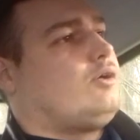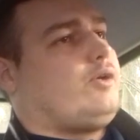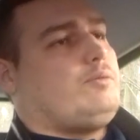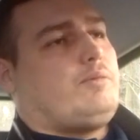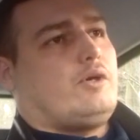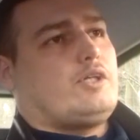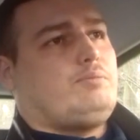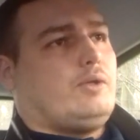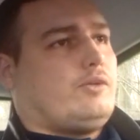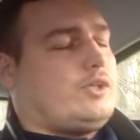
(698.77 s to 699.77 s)
Green Party
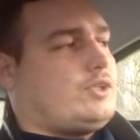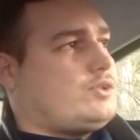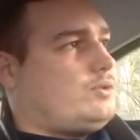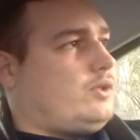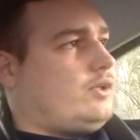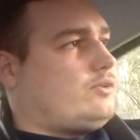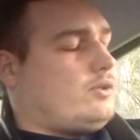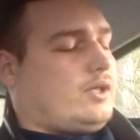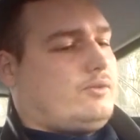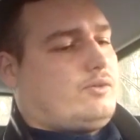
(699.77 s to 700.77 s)
politicians who then
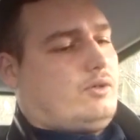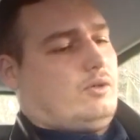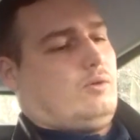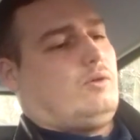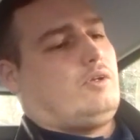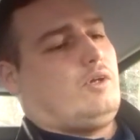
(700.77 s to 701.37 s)
turn out to